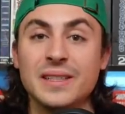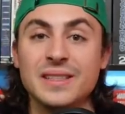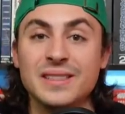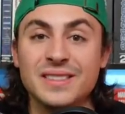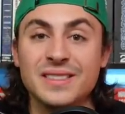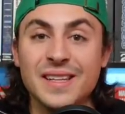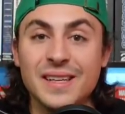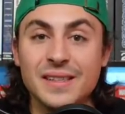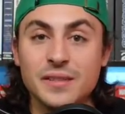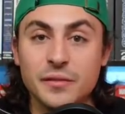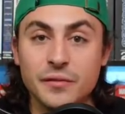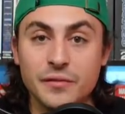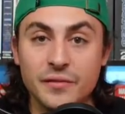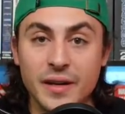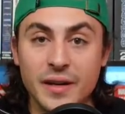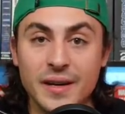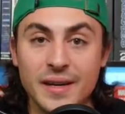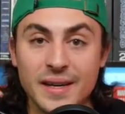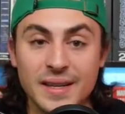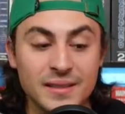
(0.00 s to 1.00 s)
incentive
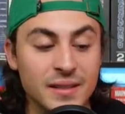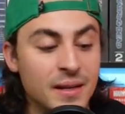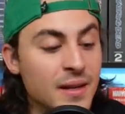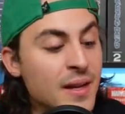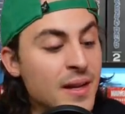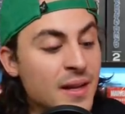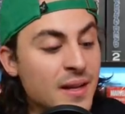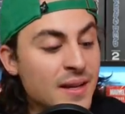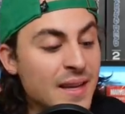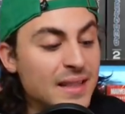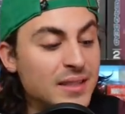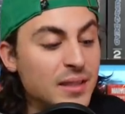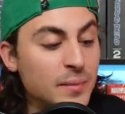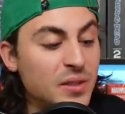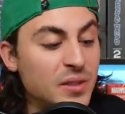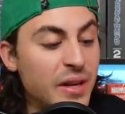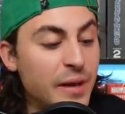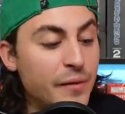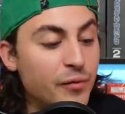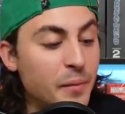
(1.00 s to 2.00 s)
variant. Next up
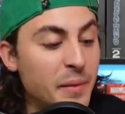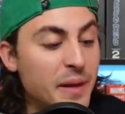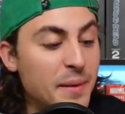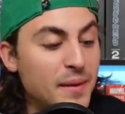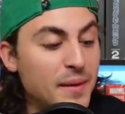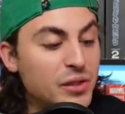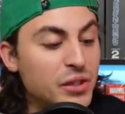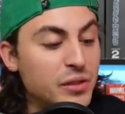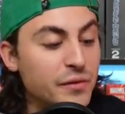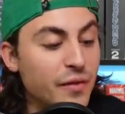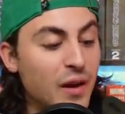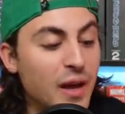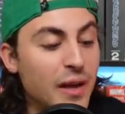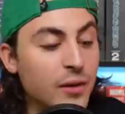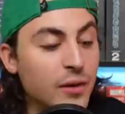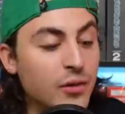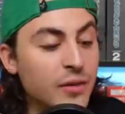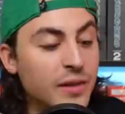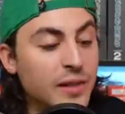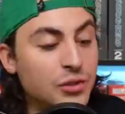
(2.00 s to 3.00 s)
today from Image is
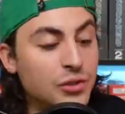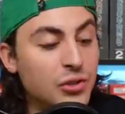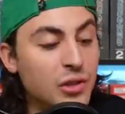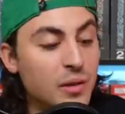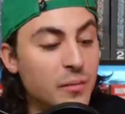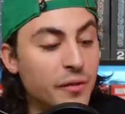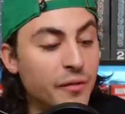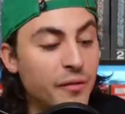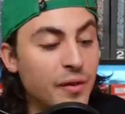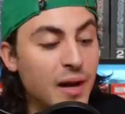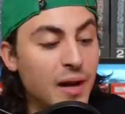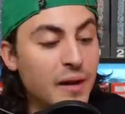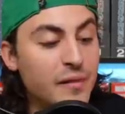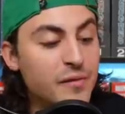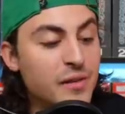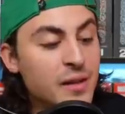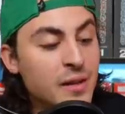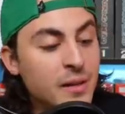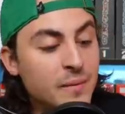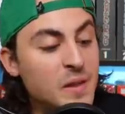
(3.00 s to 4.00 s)
Vinyl, issue number 5.
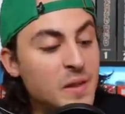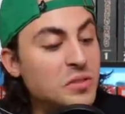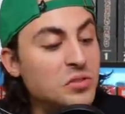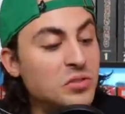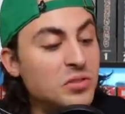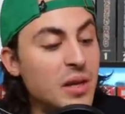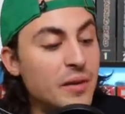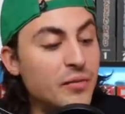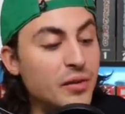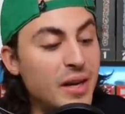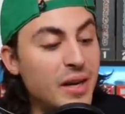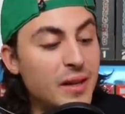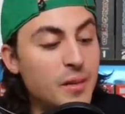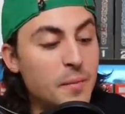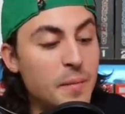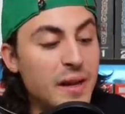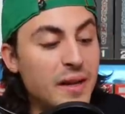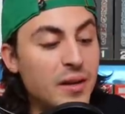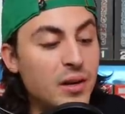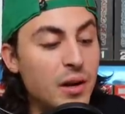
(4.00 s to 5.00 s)
This is cover A, the
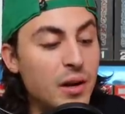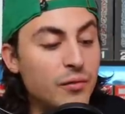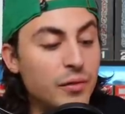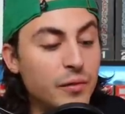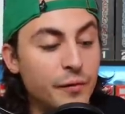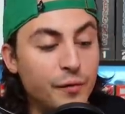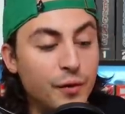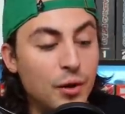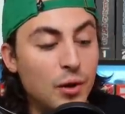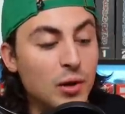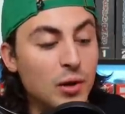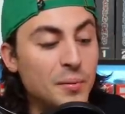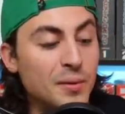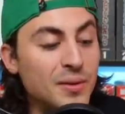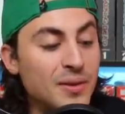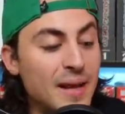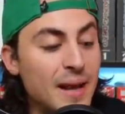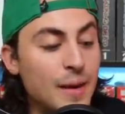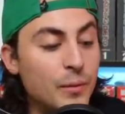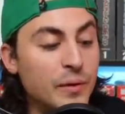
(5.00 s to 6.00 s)
main cover, and followed up
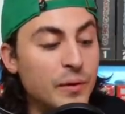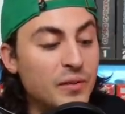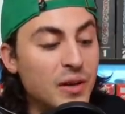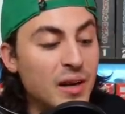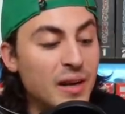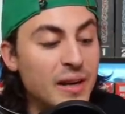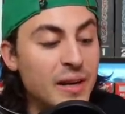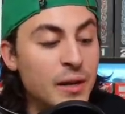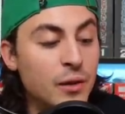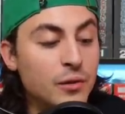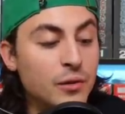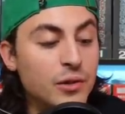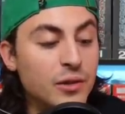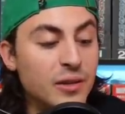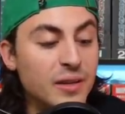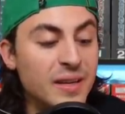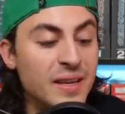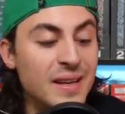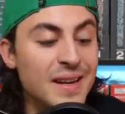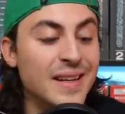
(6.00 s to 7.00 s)
with that, we've got a
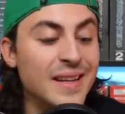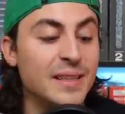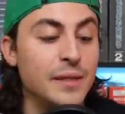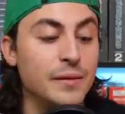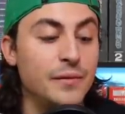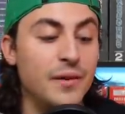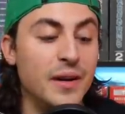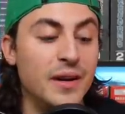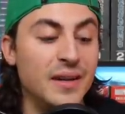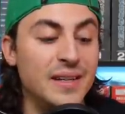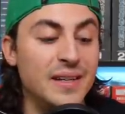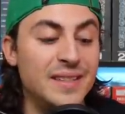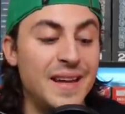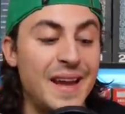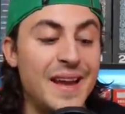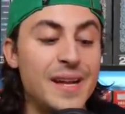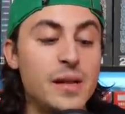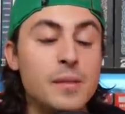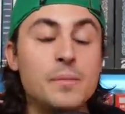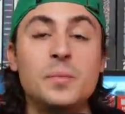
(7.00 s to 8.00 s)
Hilliard Connecting Variant
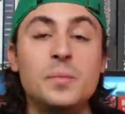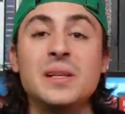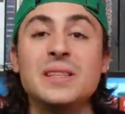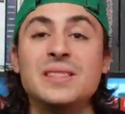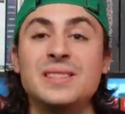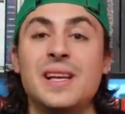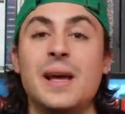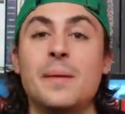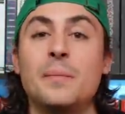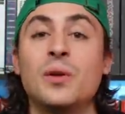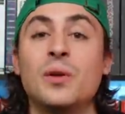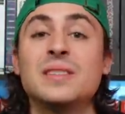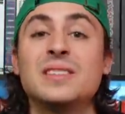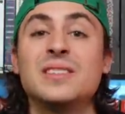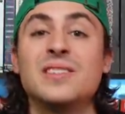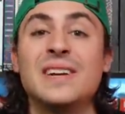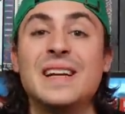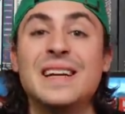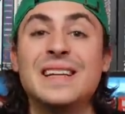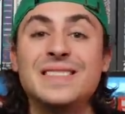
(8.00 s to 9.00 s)
A and B set, plus
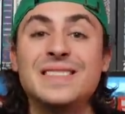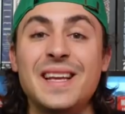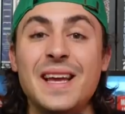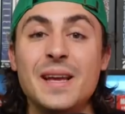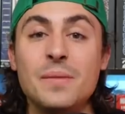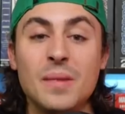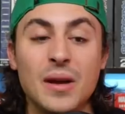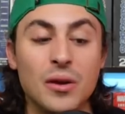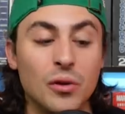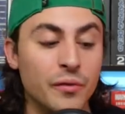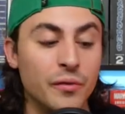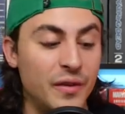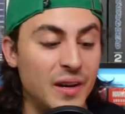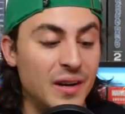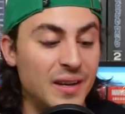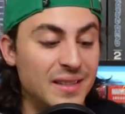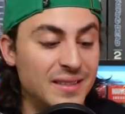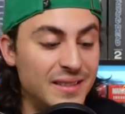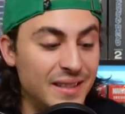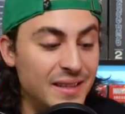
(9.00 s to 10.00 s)
there is a Metal
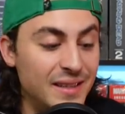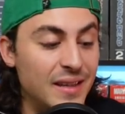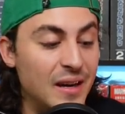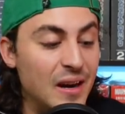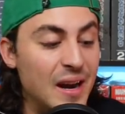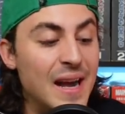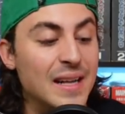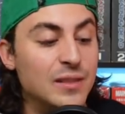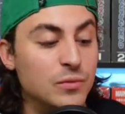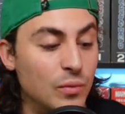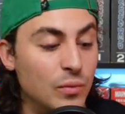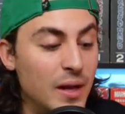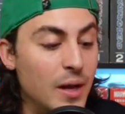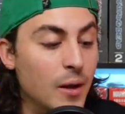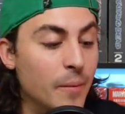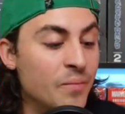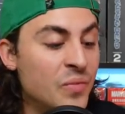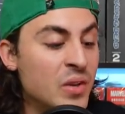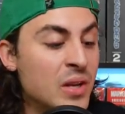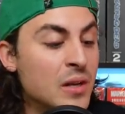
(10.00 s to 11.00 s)
variant in there as
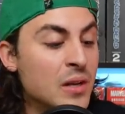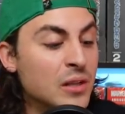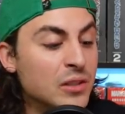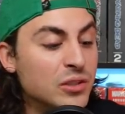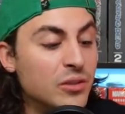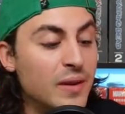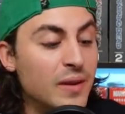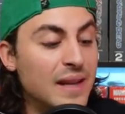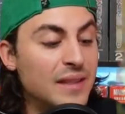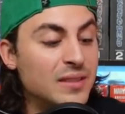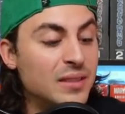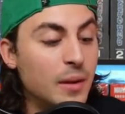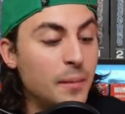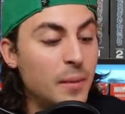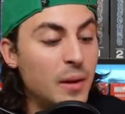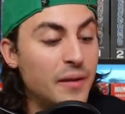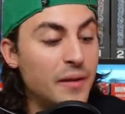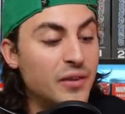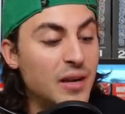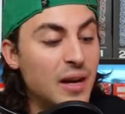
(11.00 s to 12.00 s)
well. So next up,
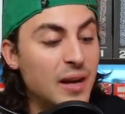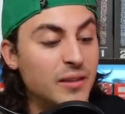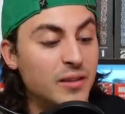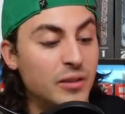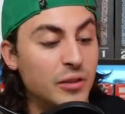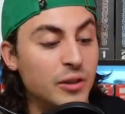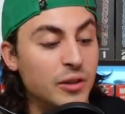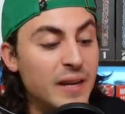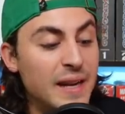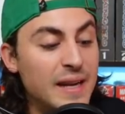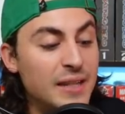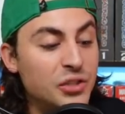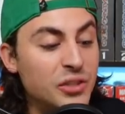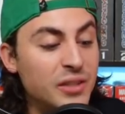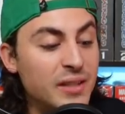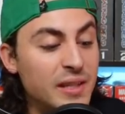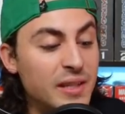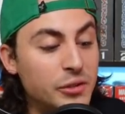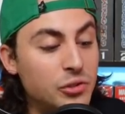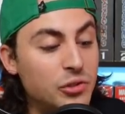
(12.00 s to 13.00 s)
I've got The Good
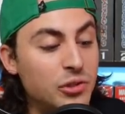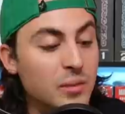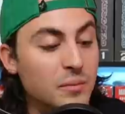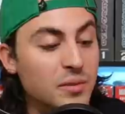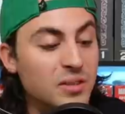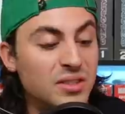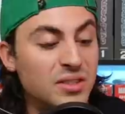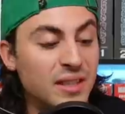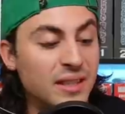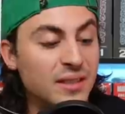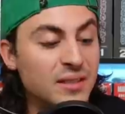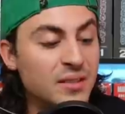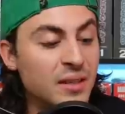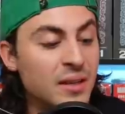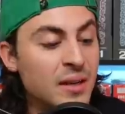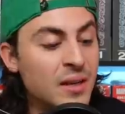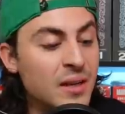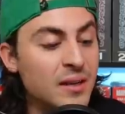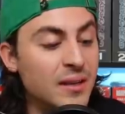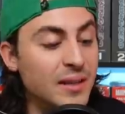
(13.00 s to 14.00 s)
Asian, issue number 6.
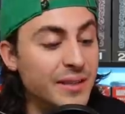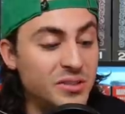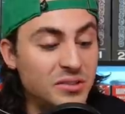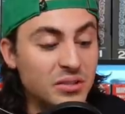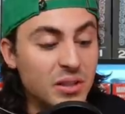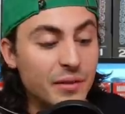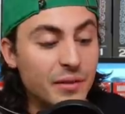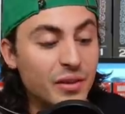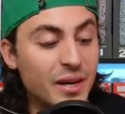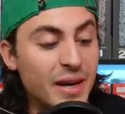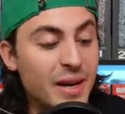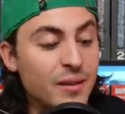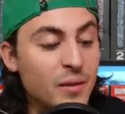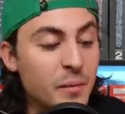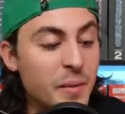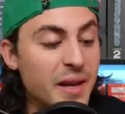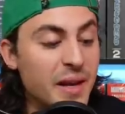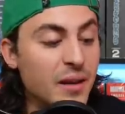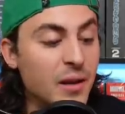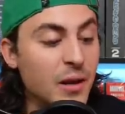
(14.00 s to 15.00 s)
This is cover A, the
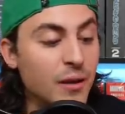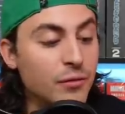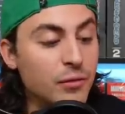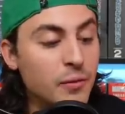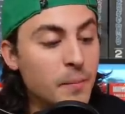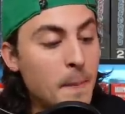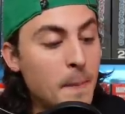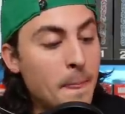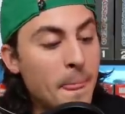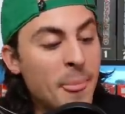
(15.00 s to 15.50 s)
main cover.